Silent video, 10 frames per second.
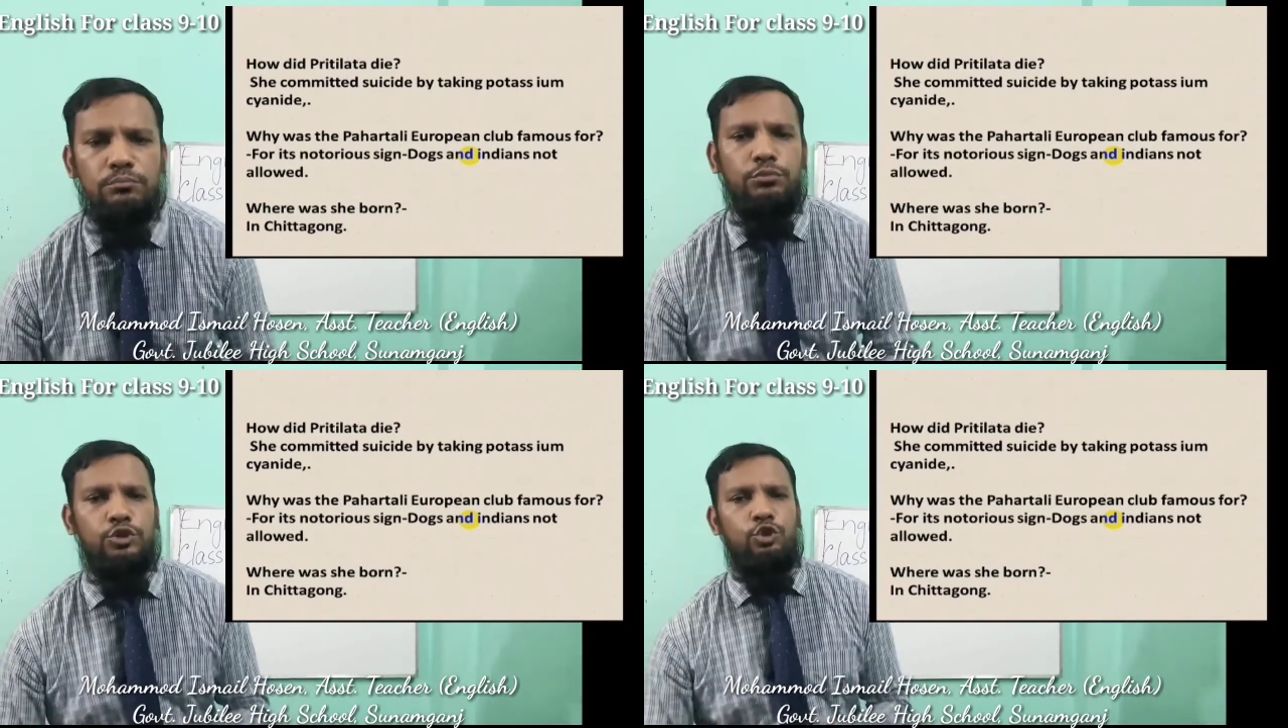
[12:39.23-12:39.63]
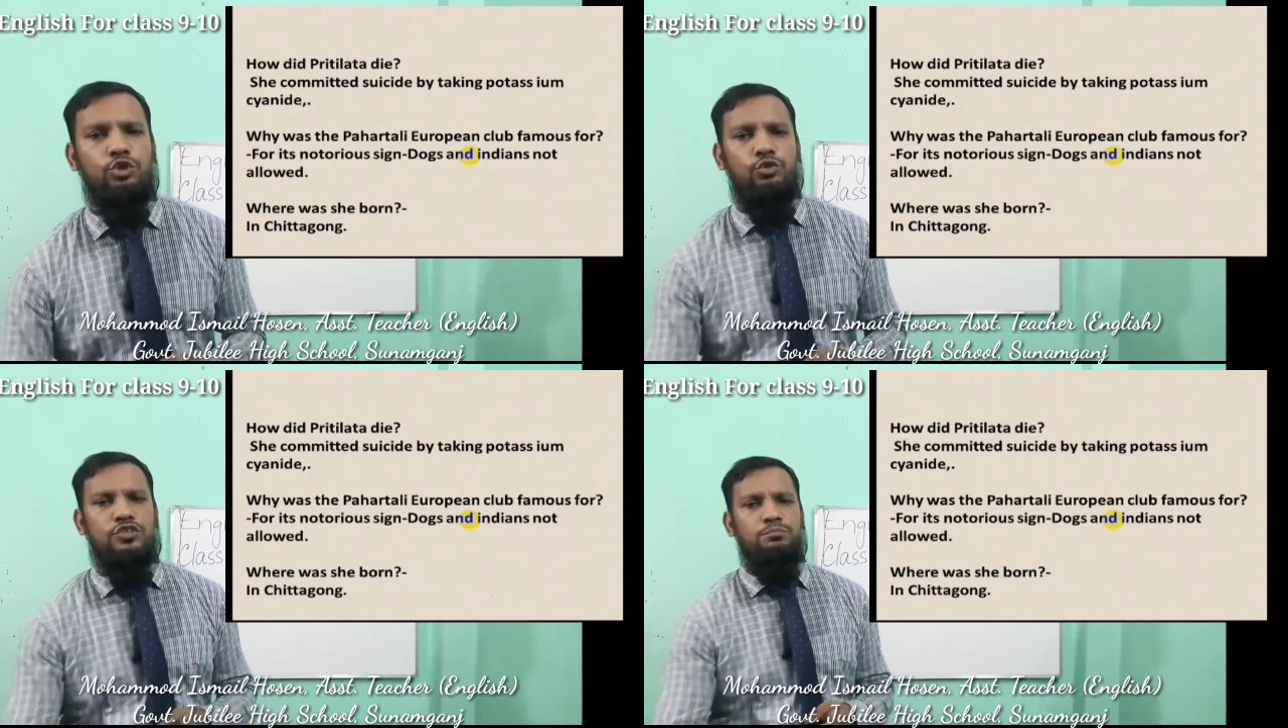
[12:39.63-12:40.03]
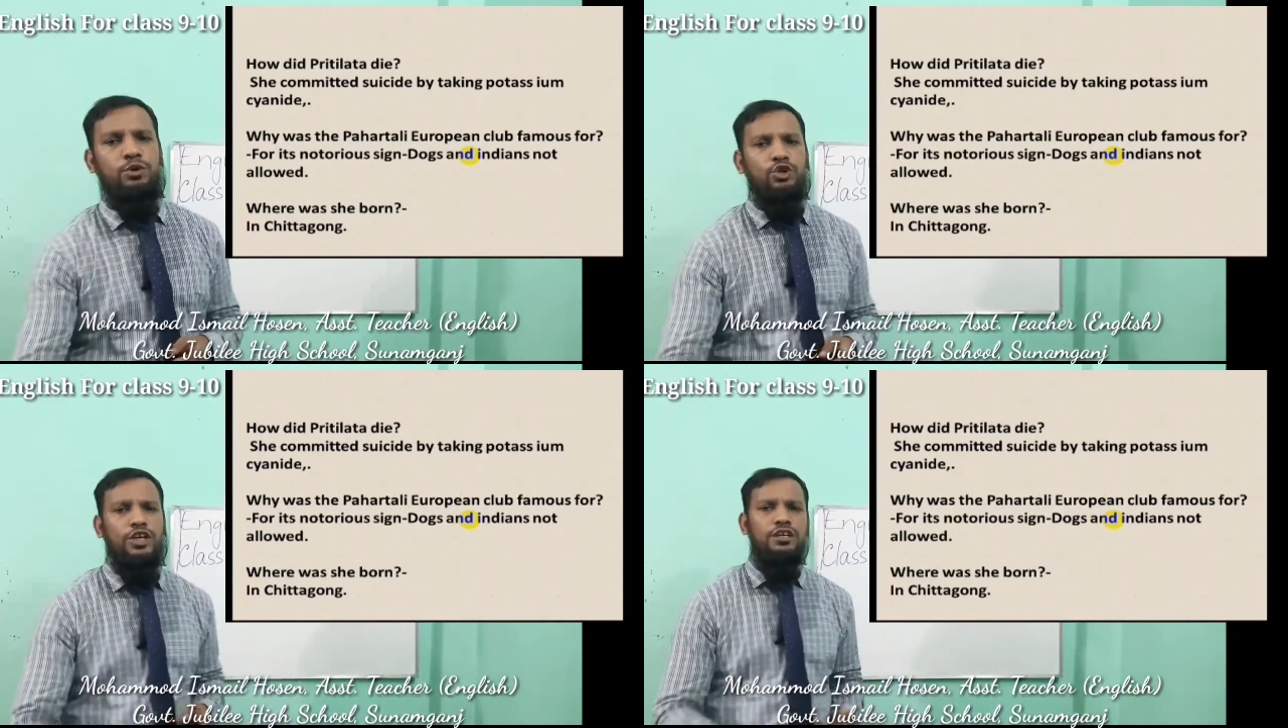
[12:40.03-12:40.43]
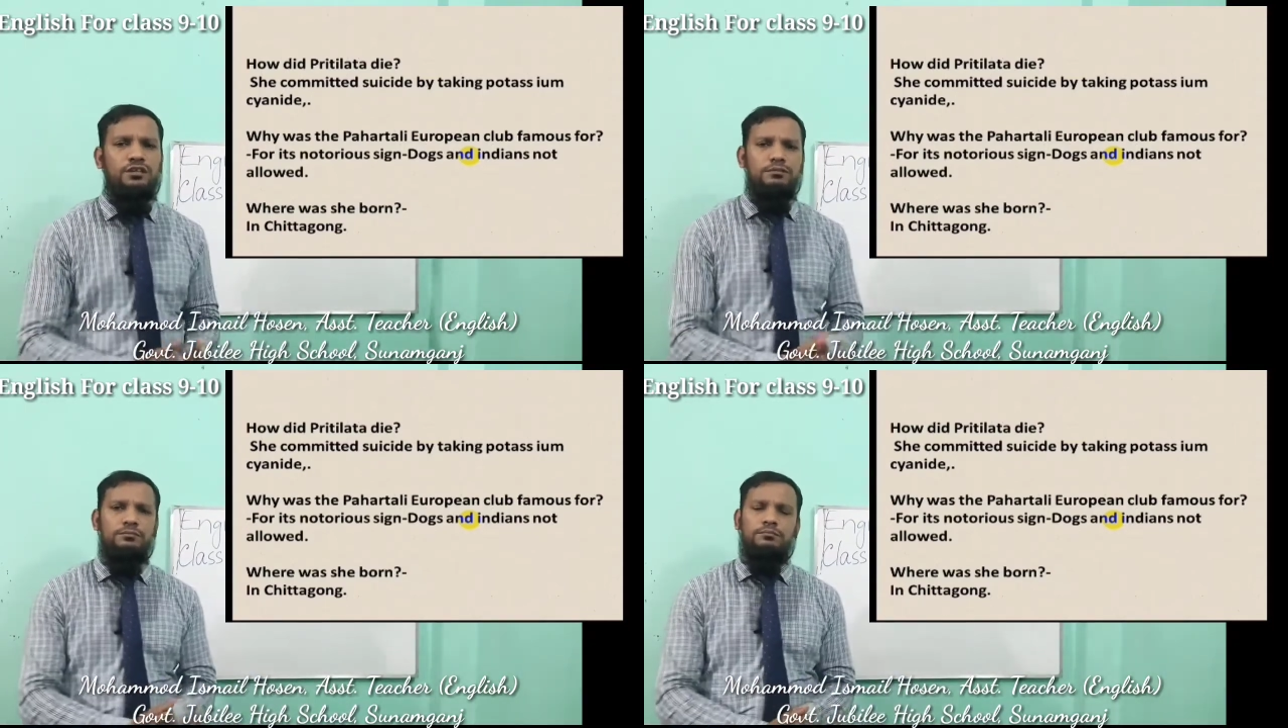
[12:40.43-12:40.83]
Pritilata was born
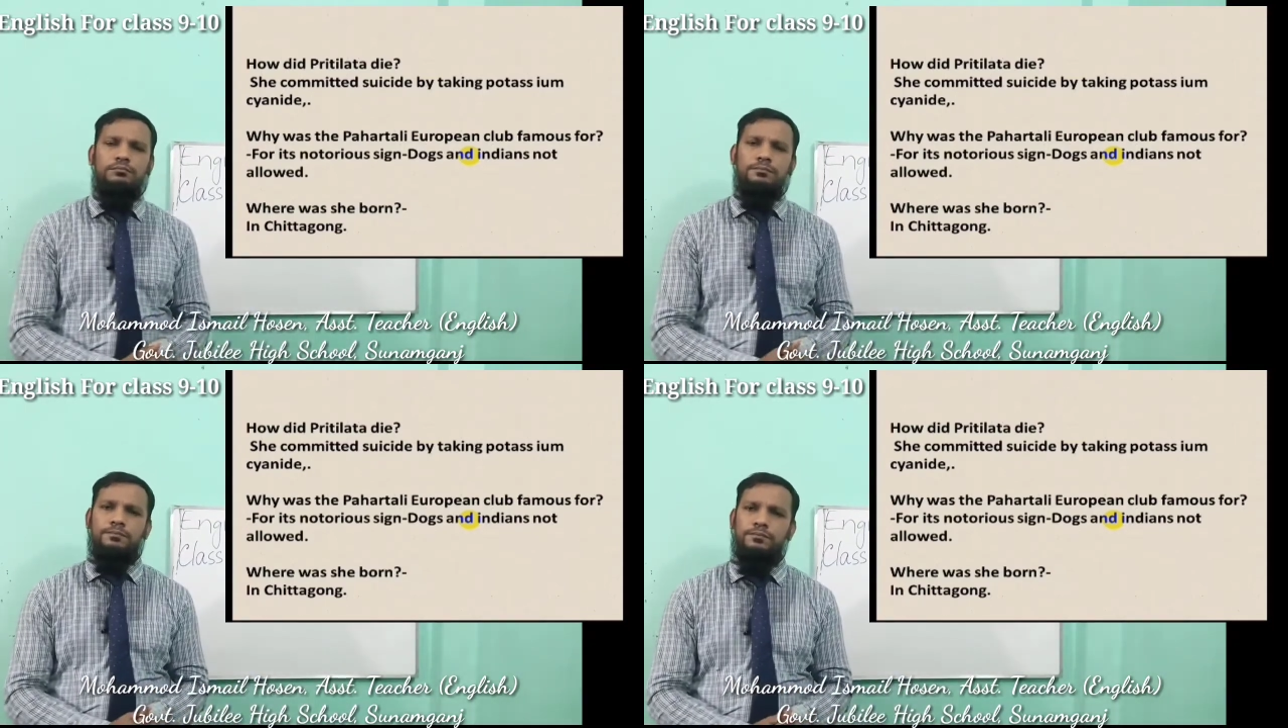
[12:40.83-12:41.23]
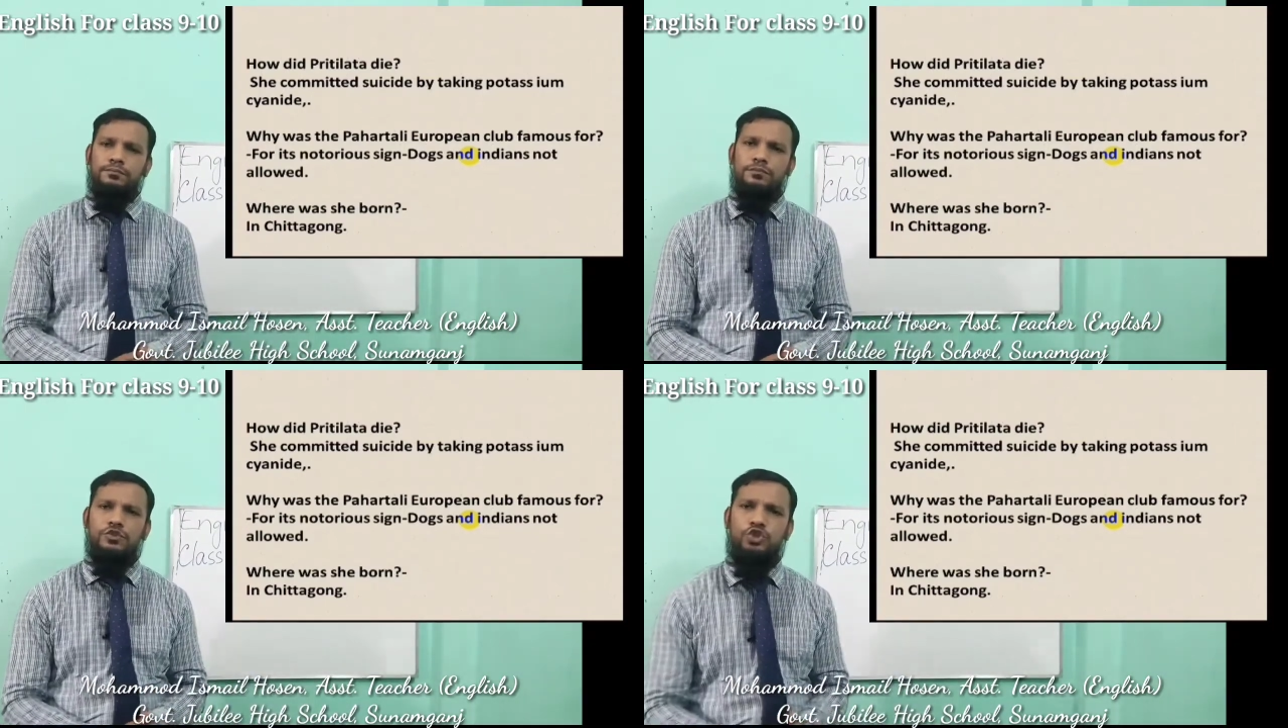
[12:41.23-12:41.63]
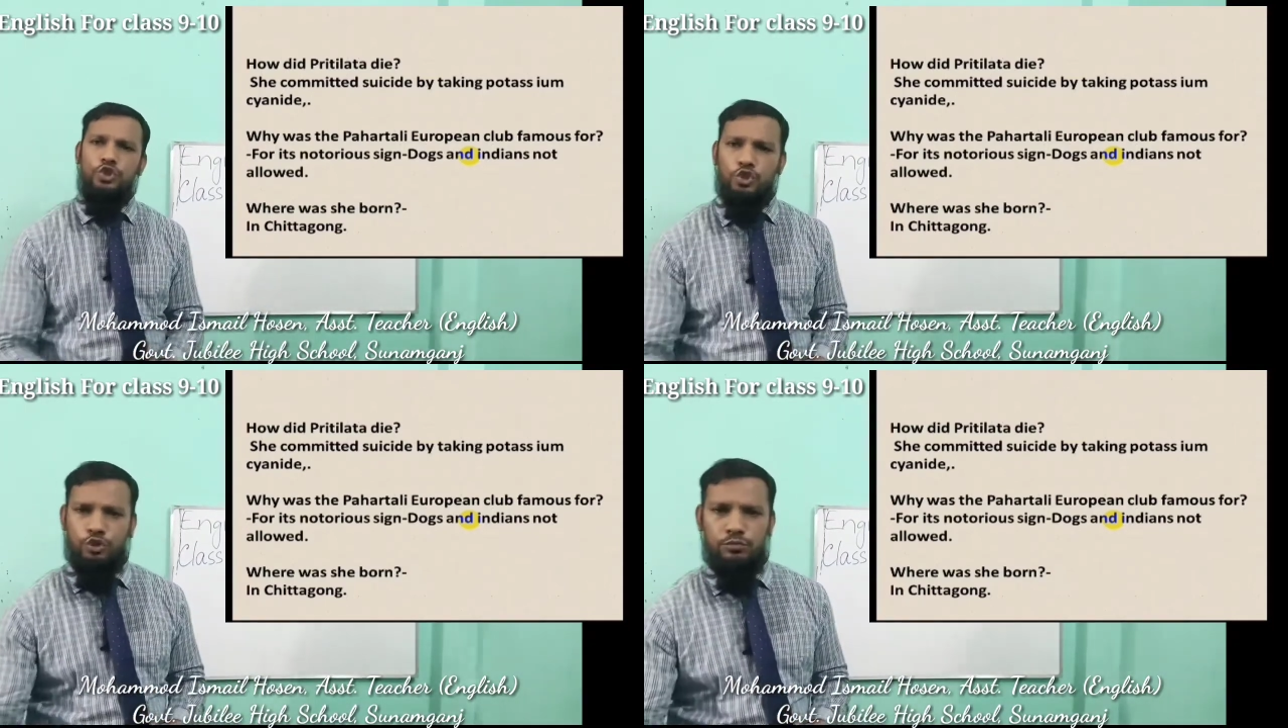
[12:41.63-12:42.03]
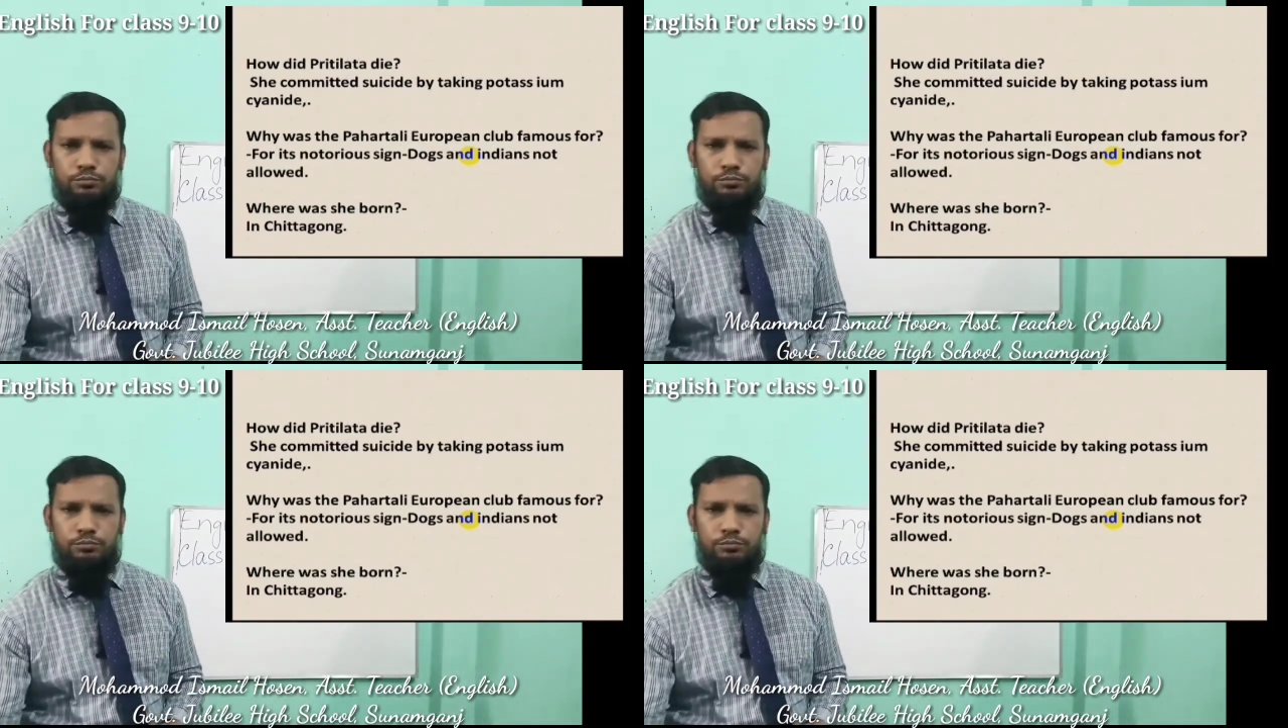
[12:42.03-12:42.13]
in Chittagong.